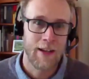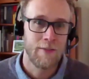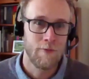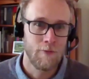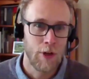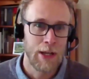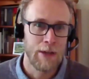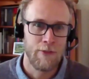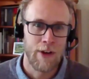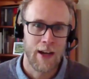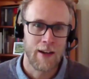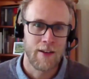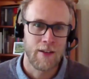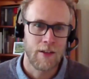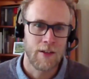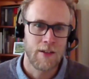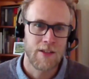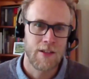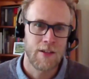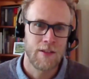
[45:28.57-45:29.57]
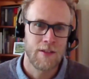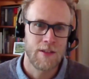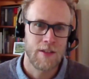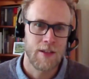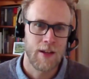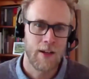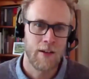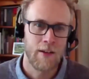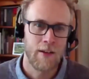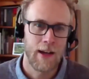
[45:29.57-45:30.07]
really valid concerns
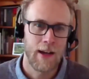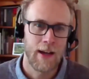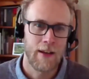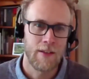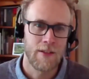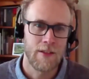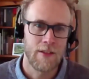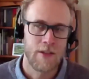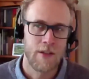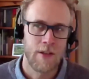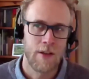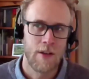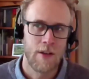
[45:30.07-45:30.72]
there, and